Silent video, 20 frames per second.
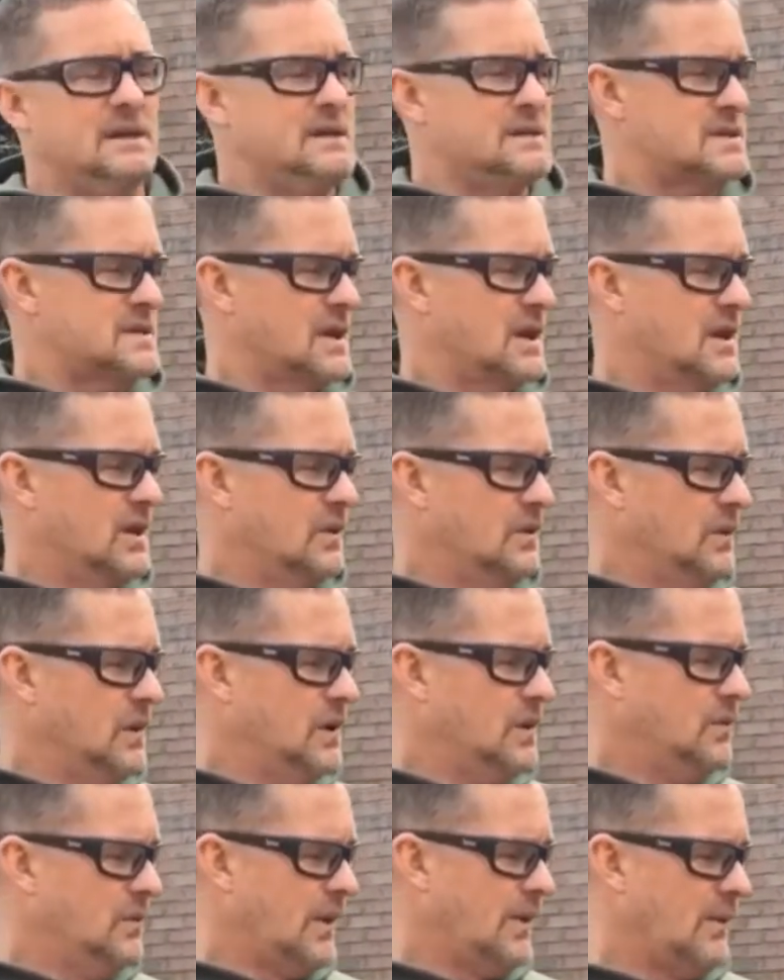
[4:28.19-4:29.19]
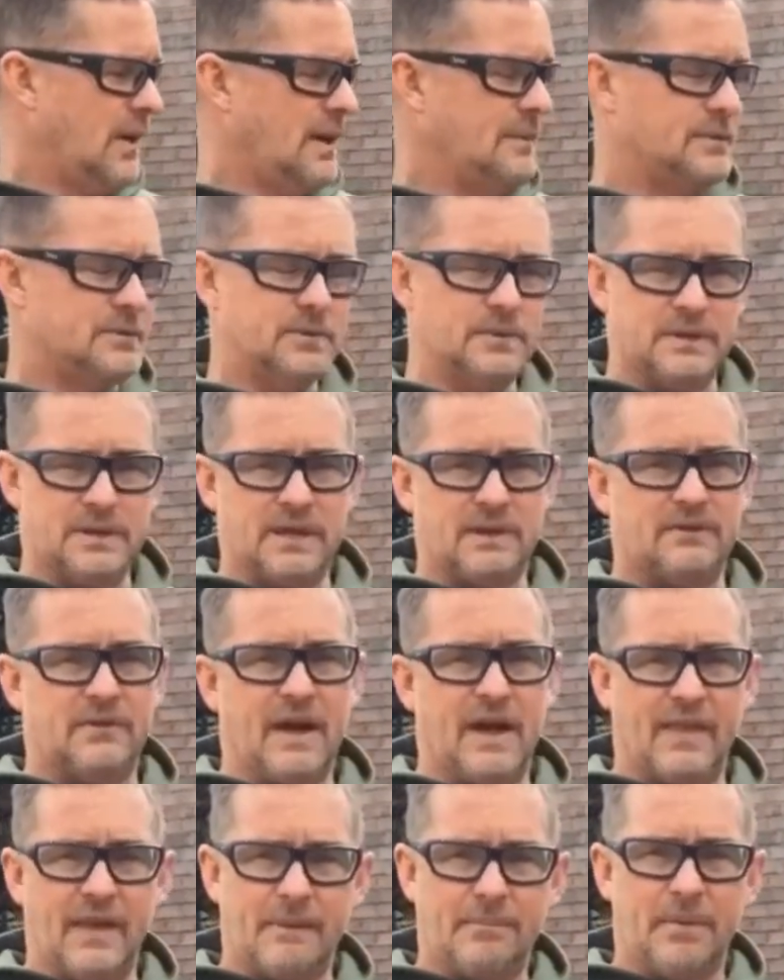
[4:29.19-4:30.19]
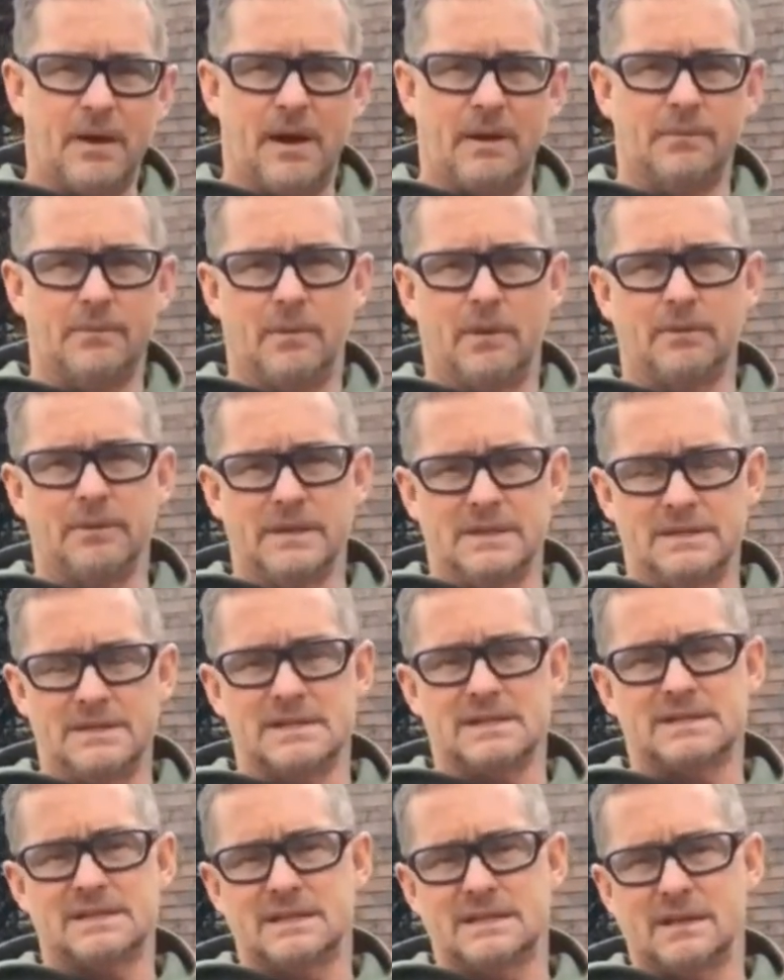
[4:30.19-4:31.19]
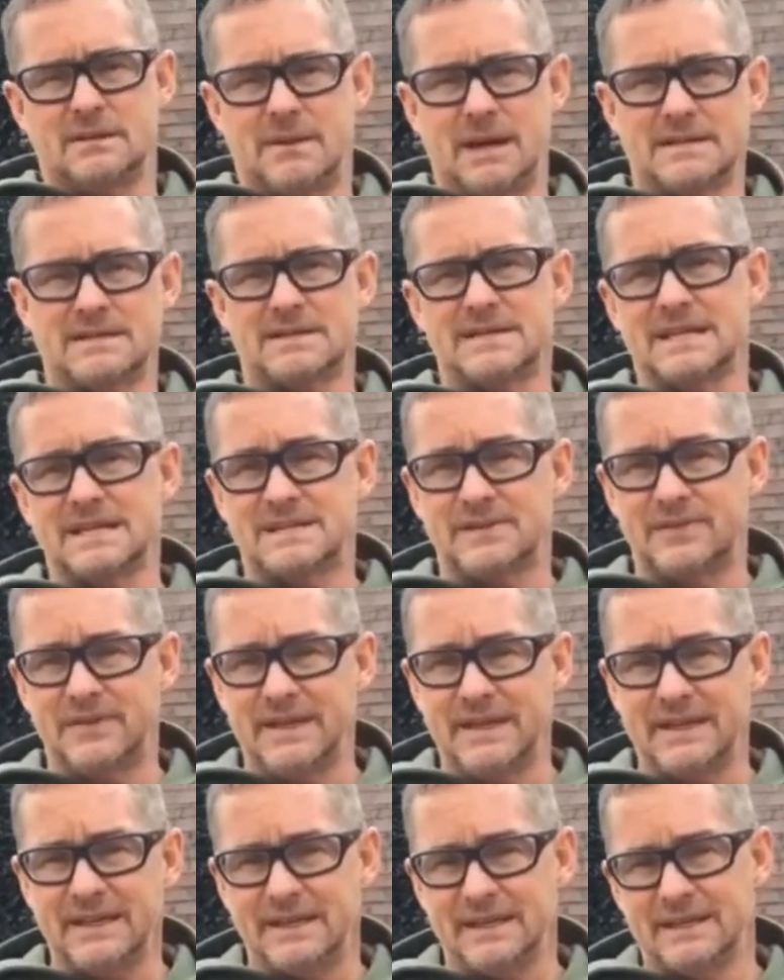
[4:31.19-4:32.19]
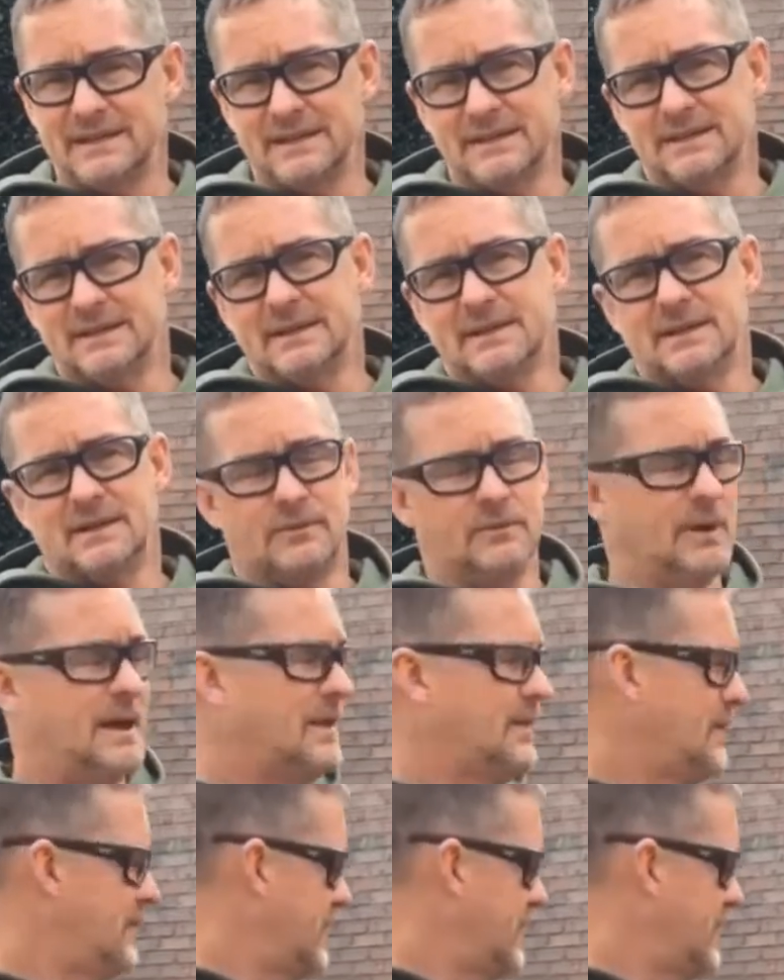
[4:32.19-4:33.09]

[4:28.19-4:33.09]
So we were able to identify that problem only existed in about 6 feet, rather